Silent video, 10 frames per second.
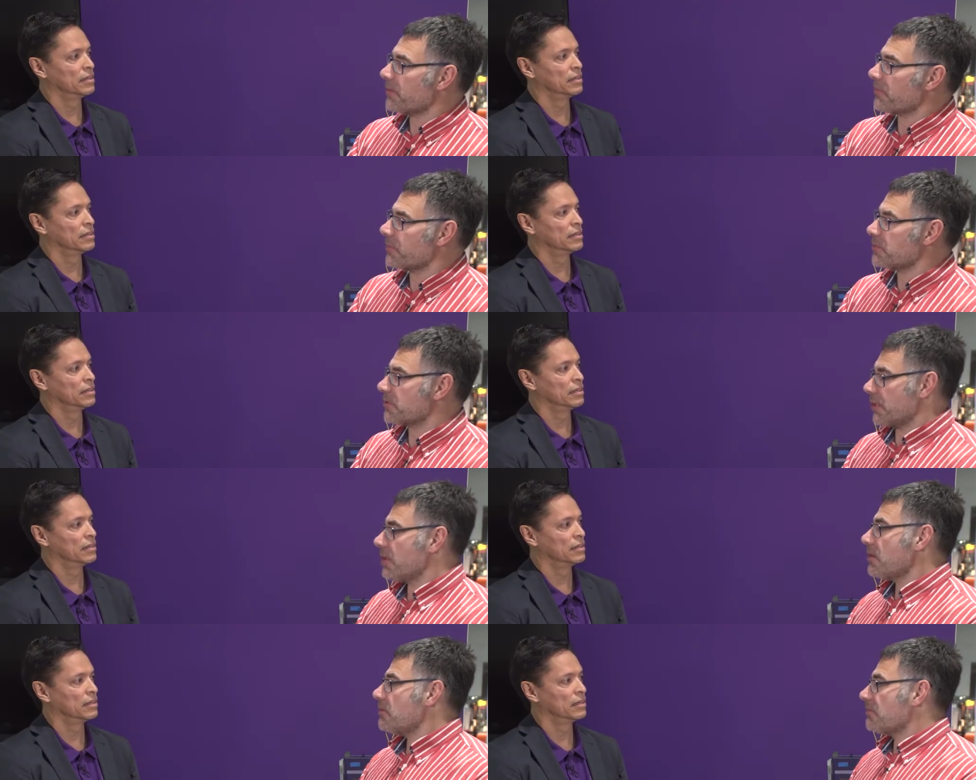Speaker 1: way through to the
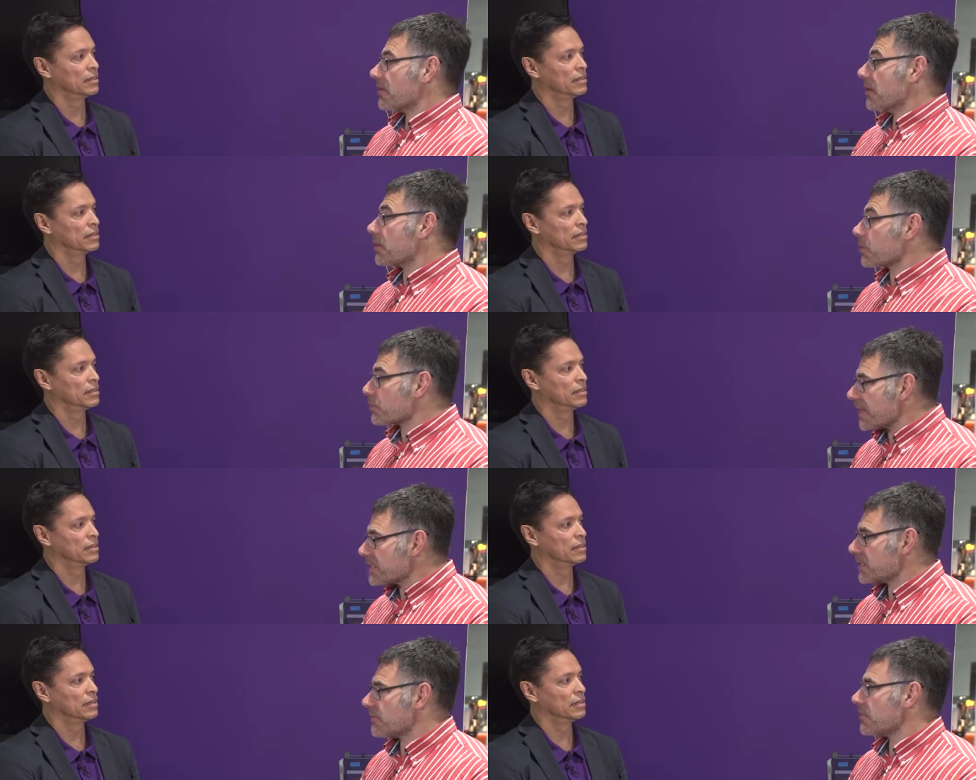very
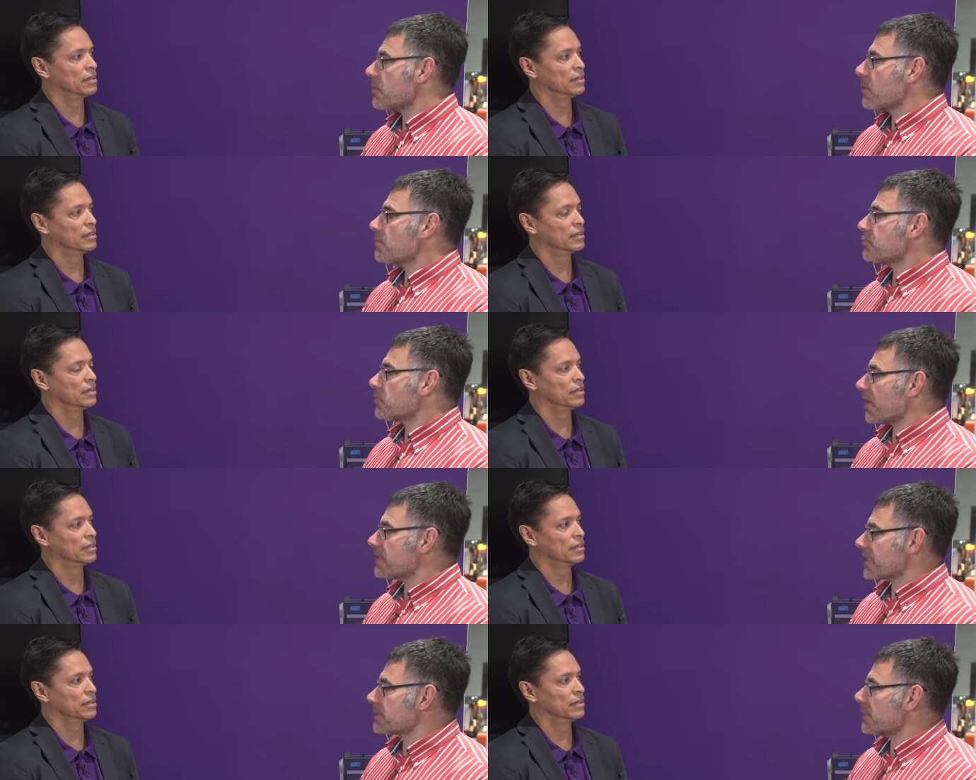aggressive
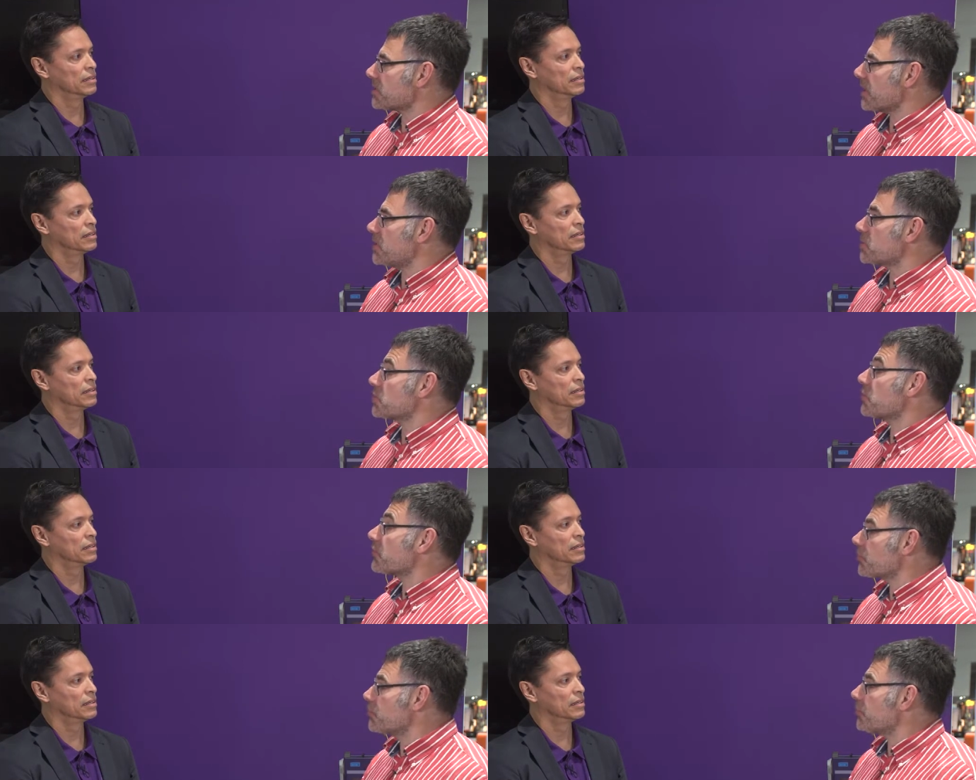price expectations and
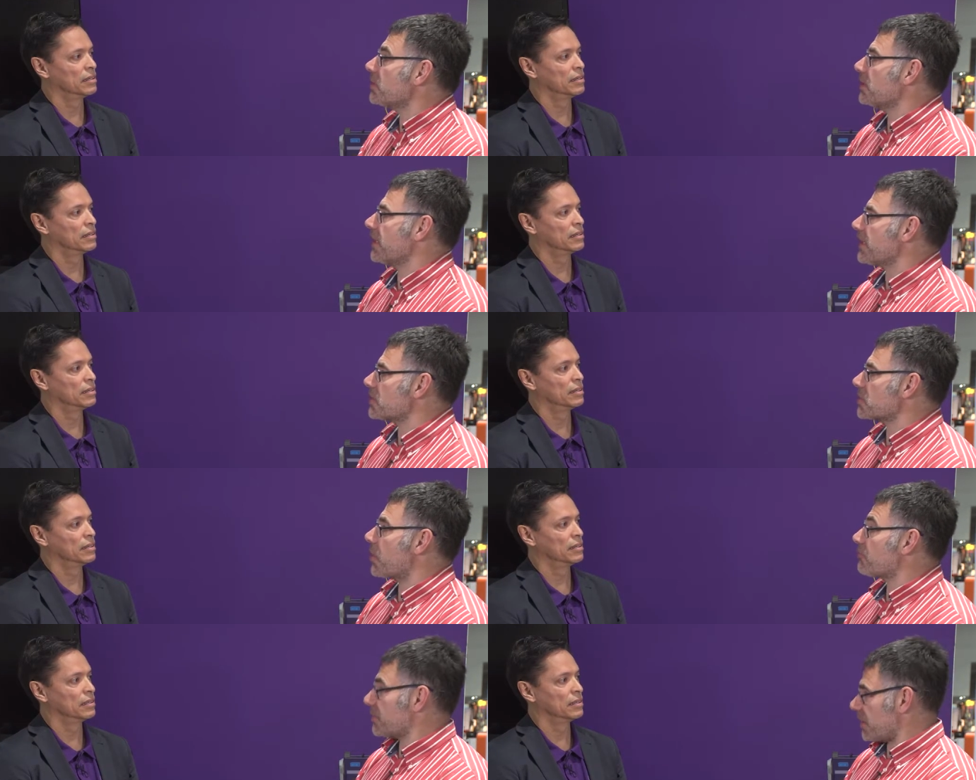throughput needs
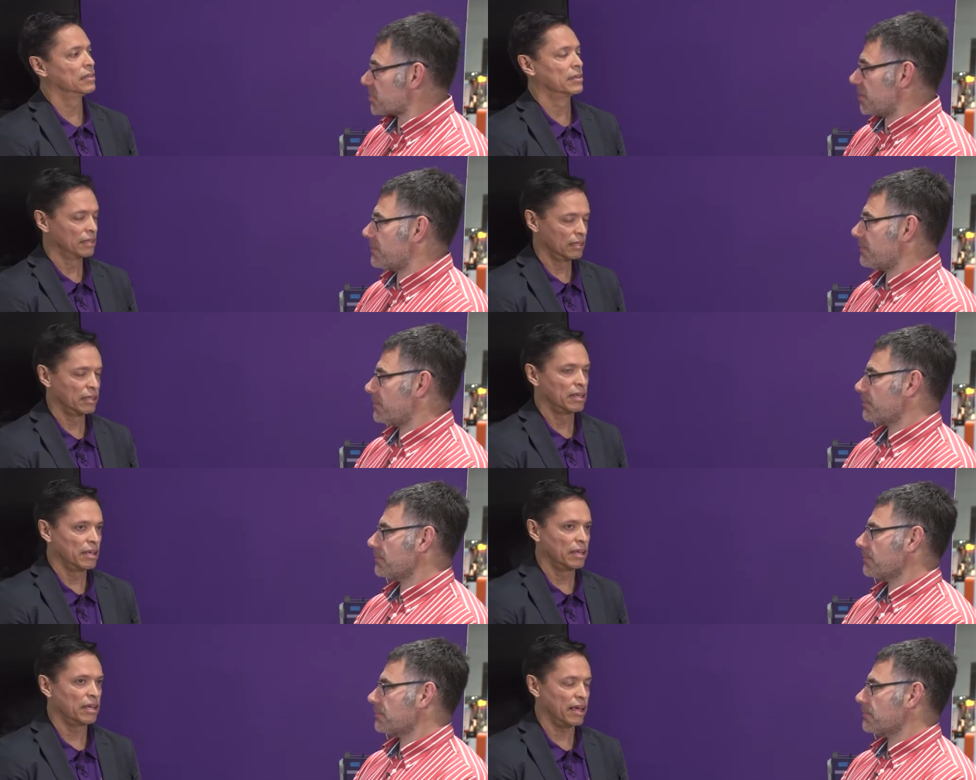of production.
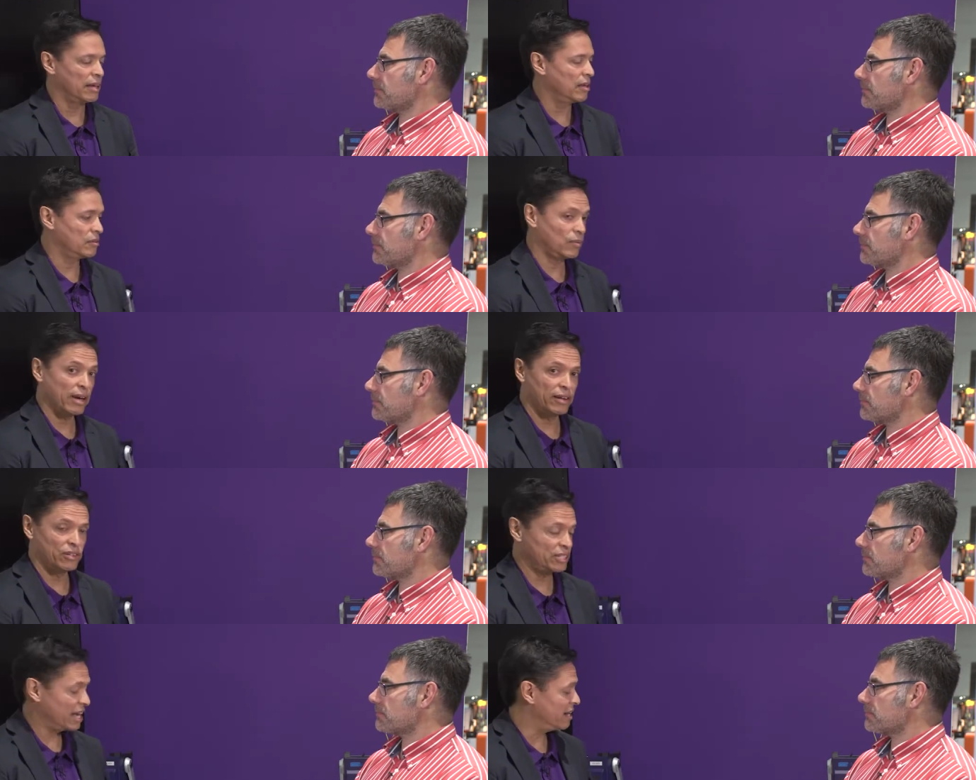
Speaker 2: And uh, the way I
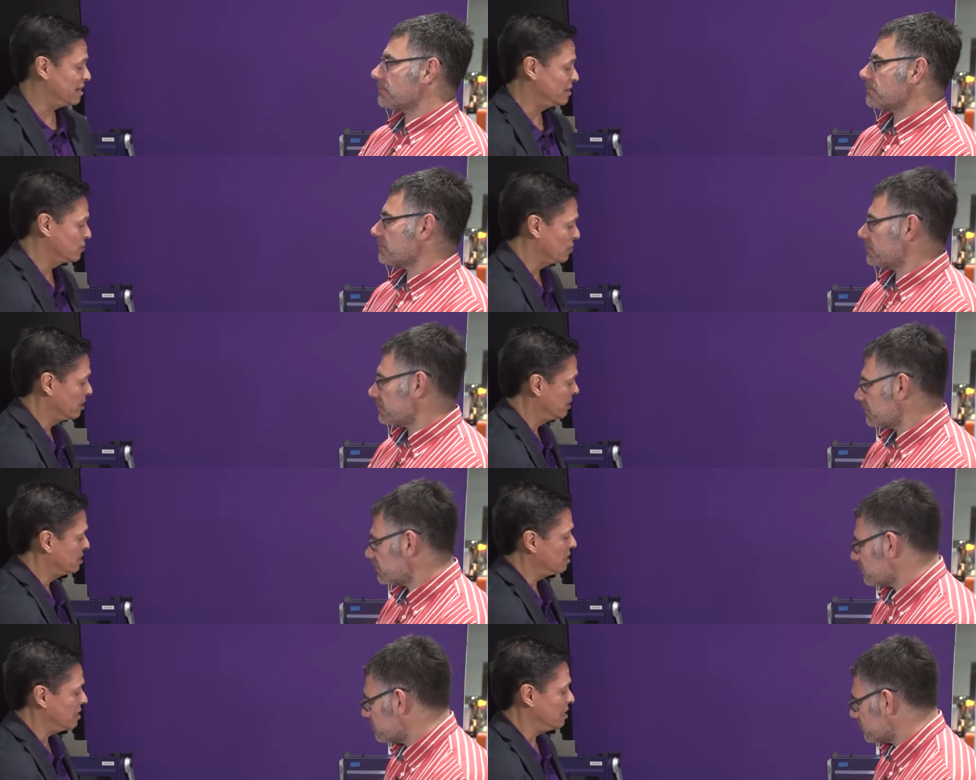understand it is one of the
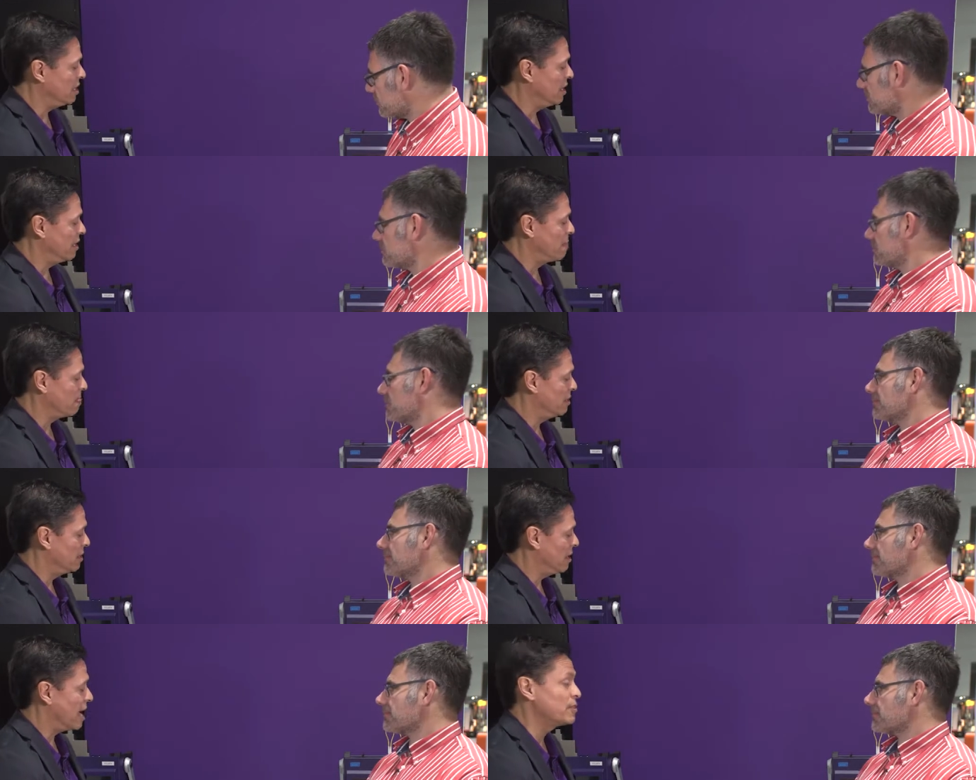key um,
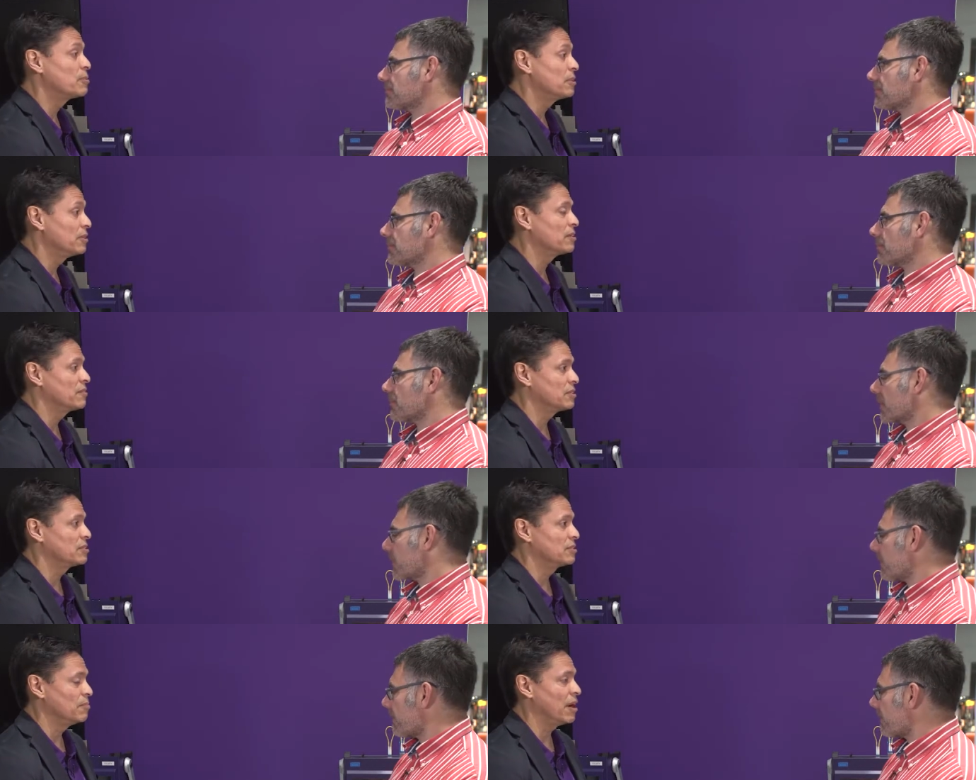attributes of
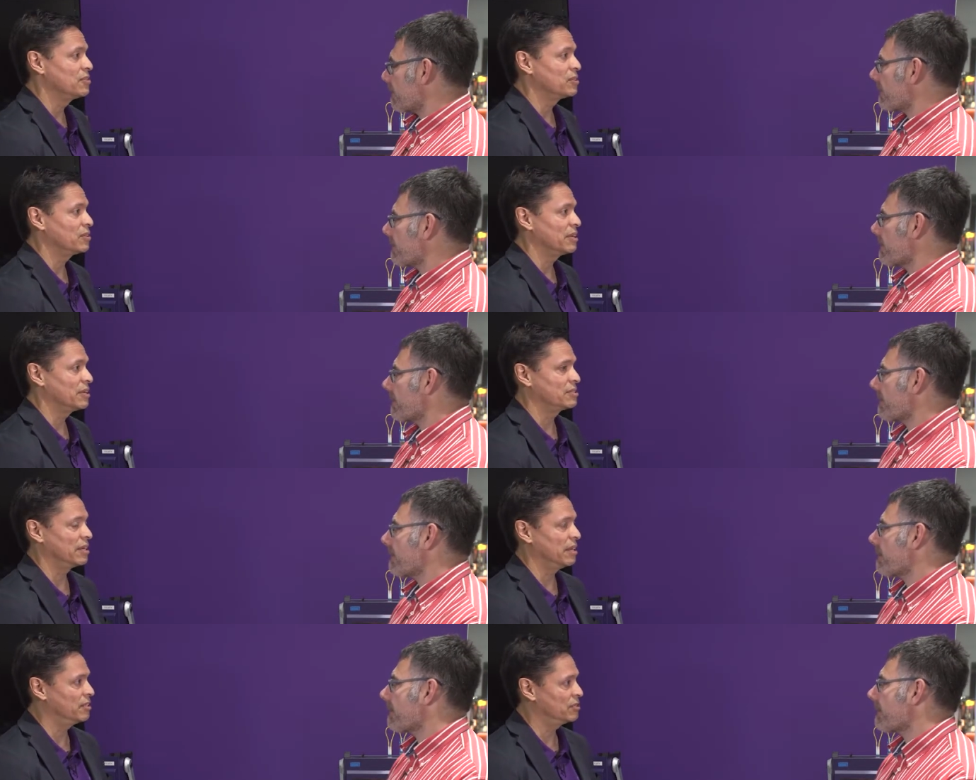this module is
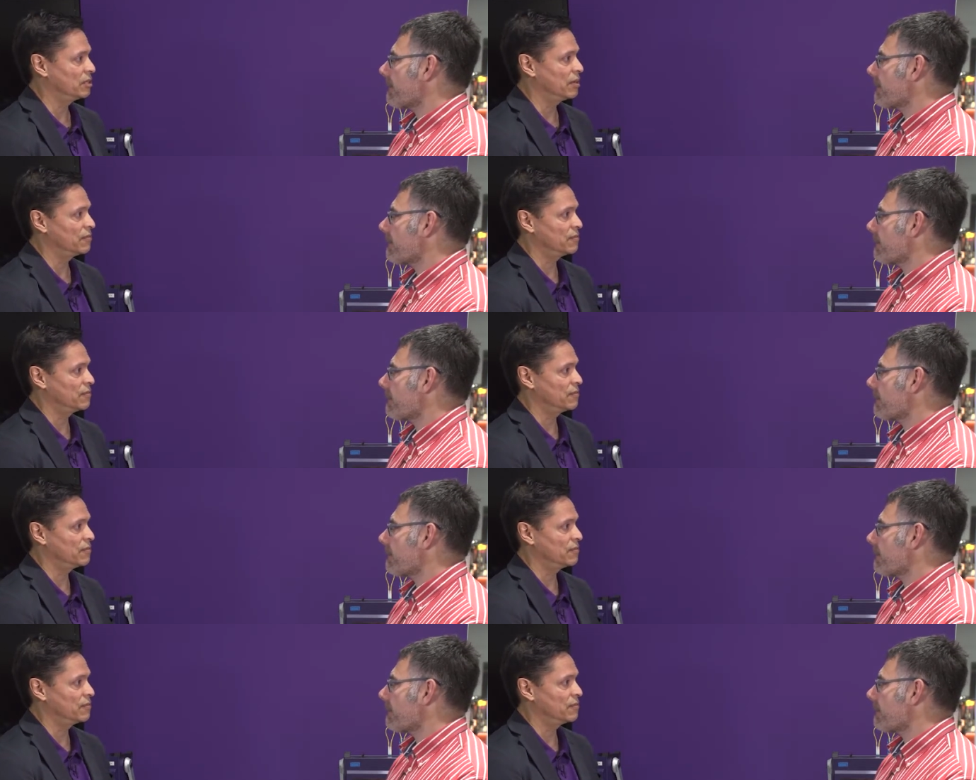uh, addition of